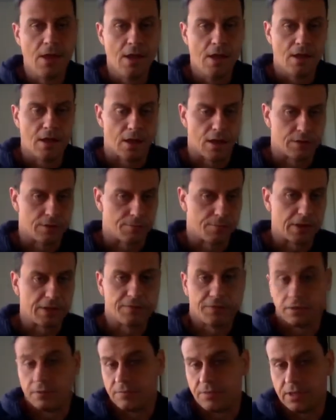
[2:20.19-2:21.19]
The benefit
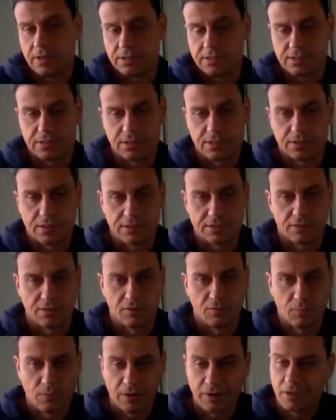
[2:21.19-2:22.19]
of this
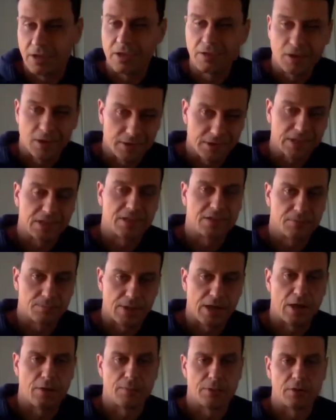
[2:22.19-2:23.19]
software, and I think
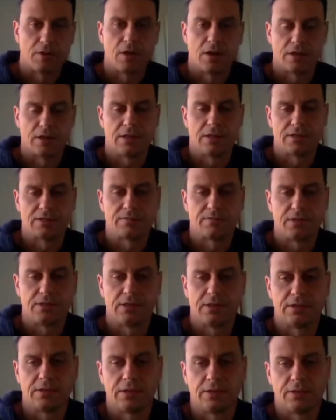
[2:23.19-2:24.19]
Power BI is really
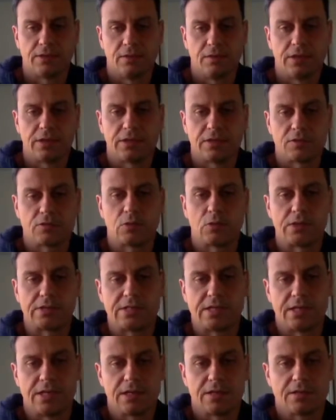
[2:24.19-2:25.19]
the leading choice here
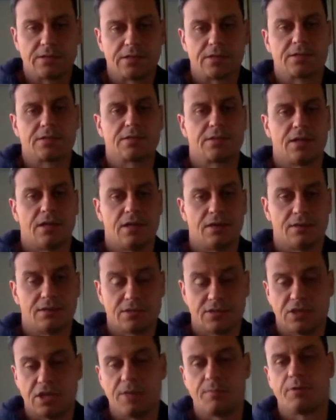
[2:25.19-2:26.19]
because it's
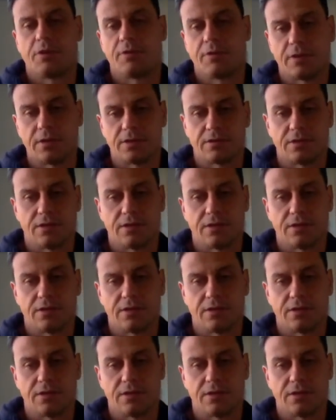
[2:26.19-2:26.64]
cheaper and